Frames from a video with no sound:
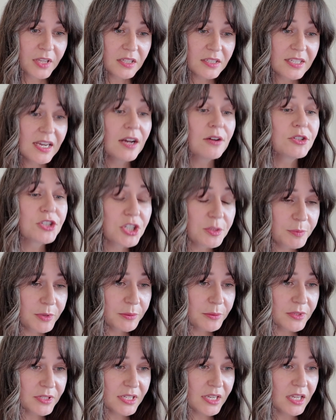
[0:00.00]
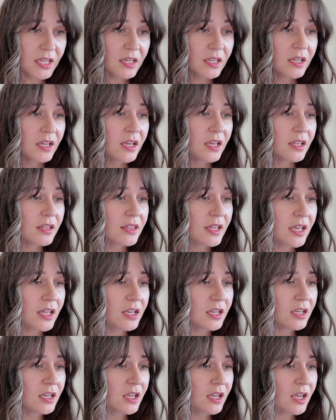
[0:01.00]
township it was in,
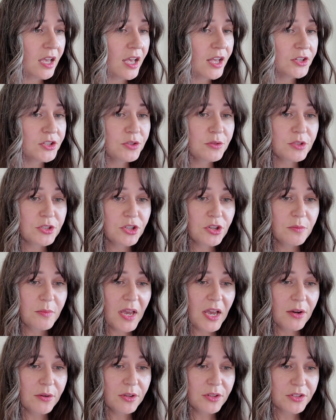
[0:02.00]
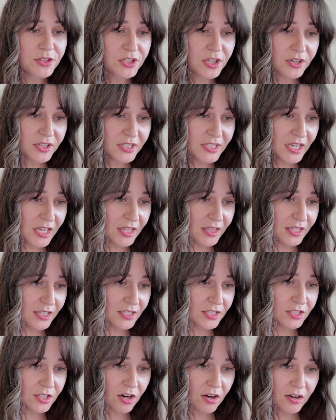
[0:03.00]
then as you zoom out, you'll start seeing
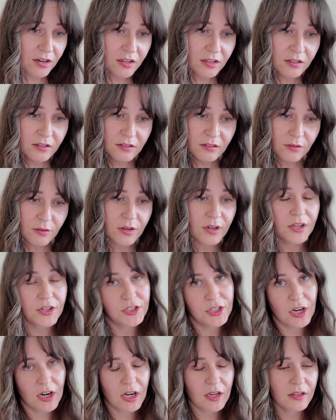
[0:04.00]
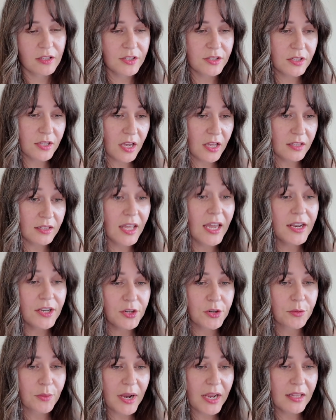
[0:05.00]
these these
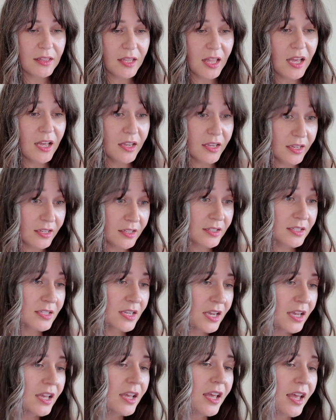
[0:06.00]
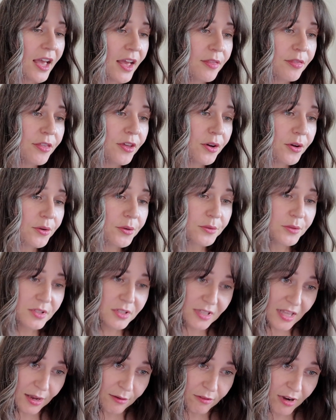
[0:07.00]
light gray lines. And
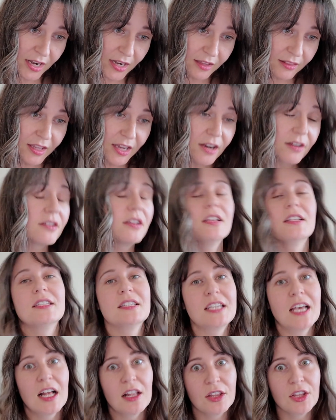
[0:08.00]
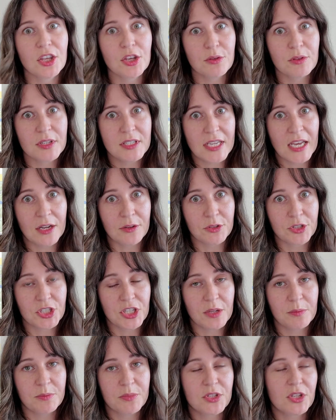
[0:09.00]
that writing there is telling you the
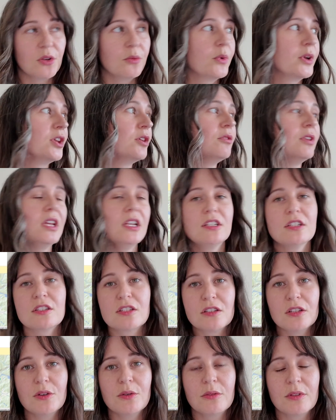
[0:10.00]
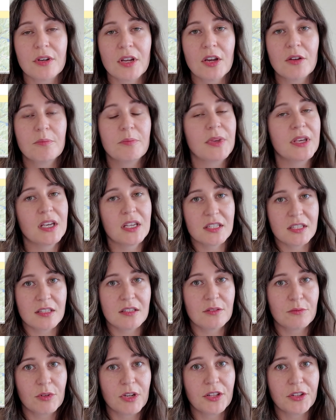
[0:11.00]
township. So when you need to sleuth it out because
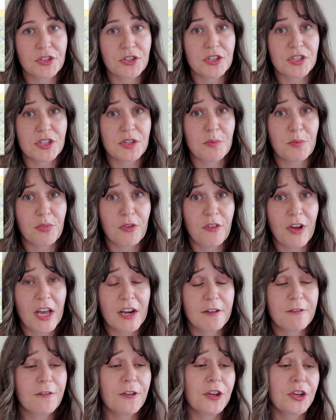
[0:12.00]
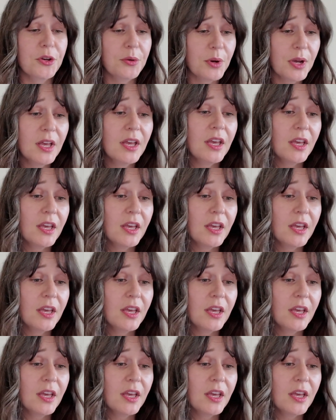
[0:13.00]
the realtor didn't provide it for you,